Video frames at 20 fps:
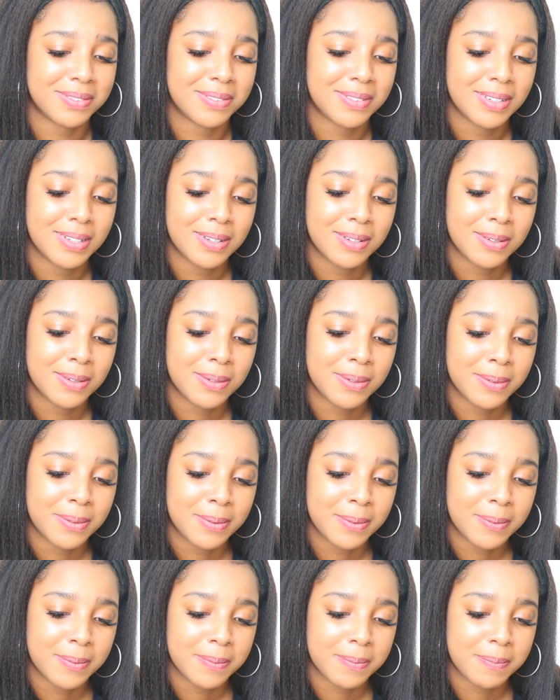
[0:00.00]

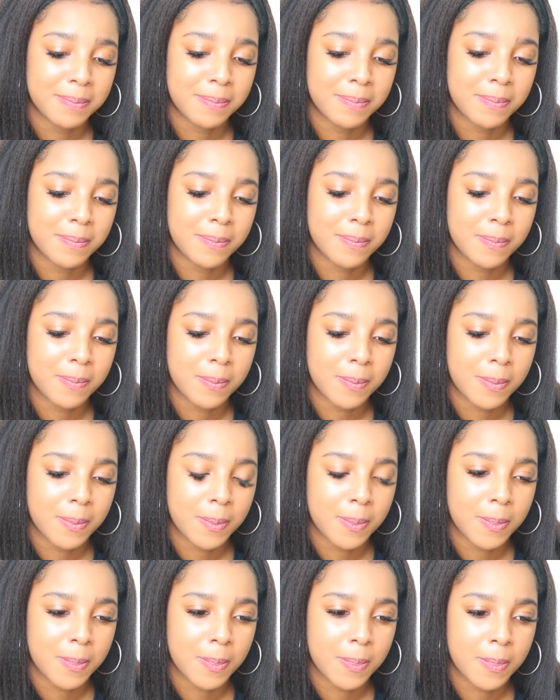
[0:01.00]

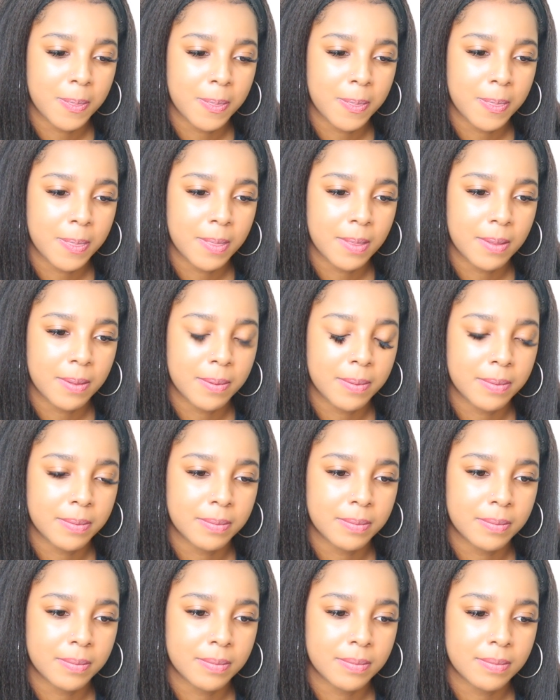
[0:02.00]

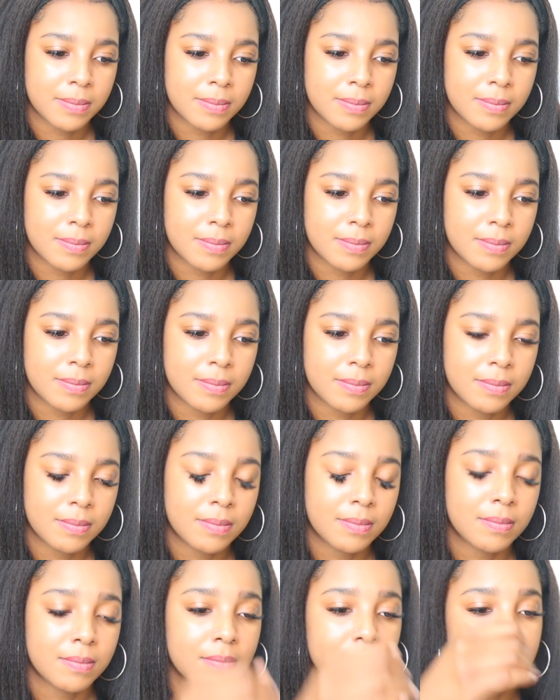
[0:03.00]

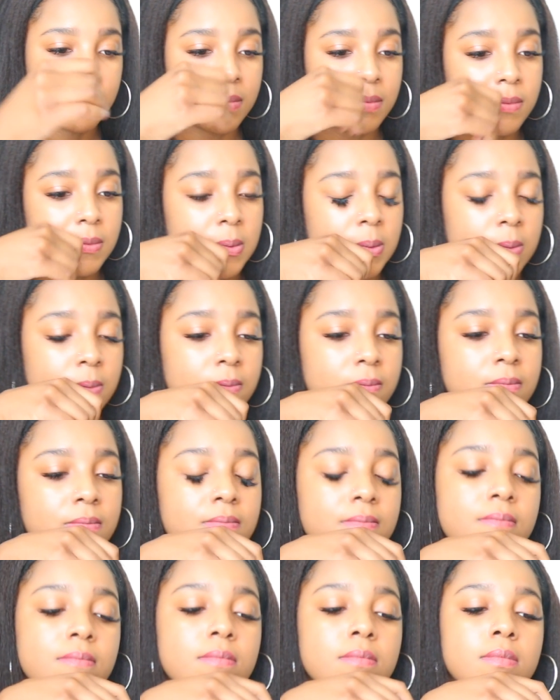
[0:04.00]

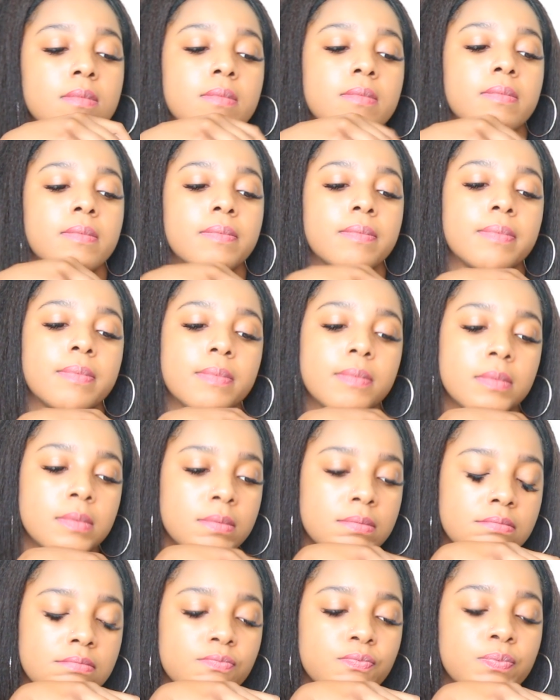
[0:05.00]
(no one is talking)